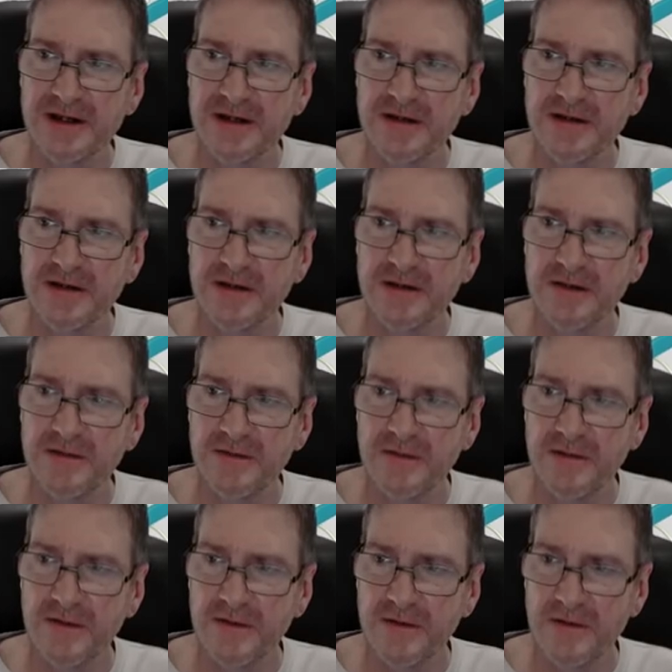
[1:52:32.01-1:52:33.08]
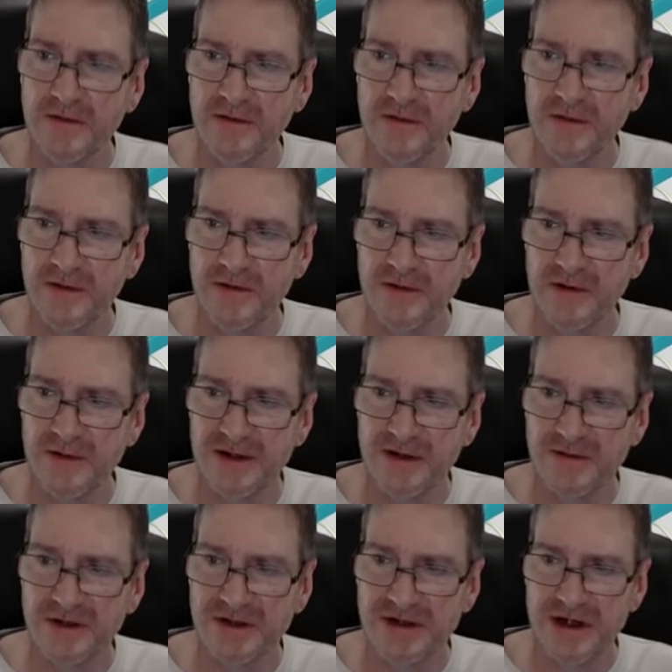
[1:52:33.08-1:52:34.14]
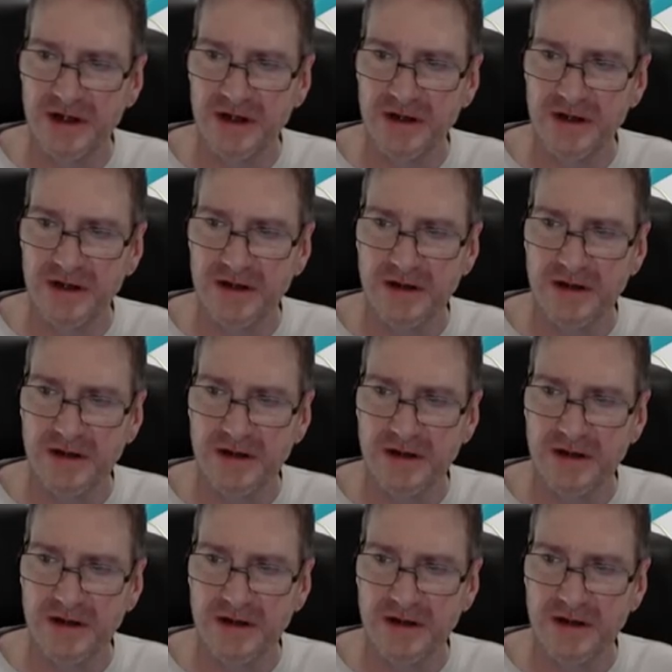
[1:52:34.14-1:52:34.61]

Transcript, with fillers: in. Let me double check.